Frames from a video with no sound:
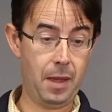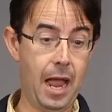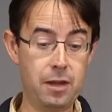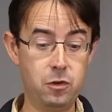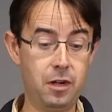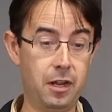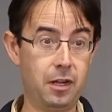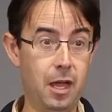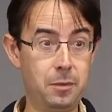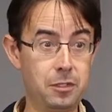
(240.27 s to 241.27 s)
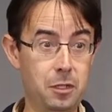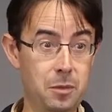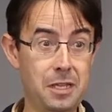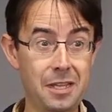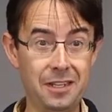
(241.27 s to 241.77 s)
bad unit economics at the
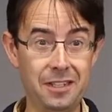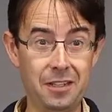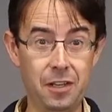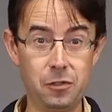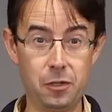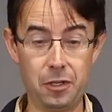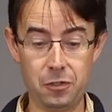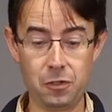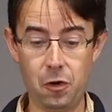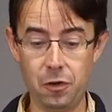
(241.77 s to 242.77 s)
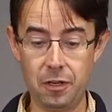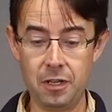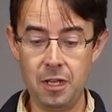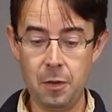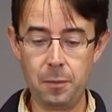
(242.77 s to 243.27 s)
beginning as you're getting
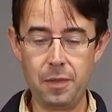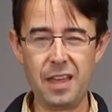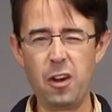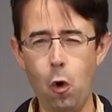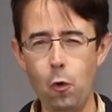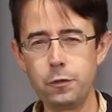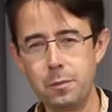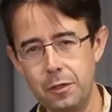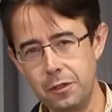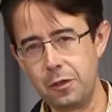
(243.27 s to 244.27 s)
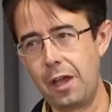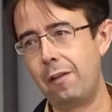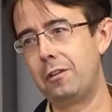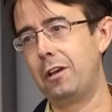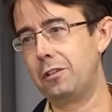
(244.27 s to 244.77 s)
started, but then ultimately you
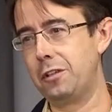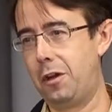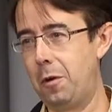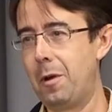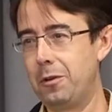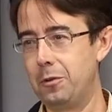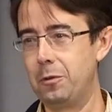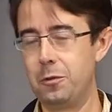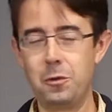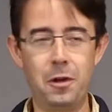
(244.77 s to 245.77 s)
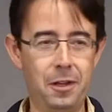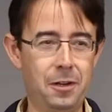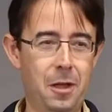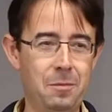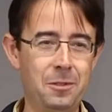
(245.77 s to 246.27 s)
have to actually care about your unit
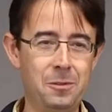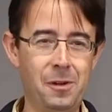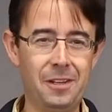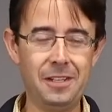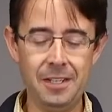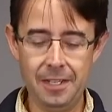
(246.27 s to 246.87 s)
economics, right?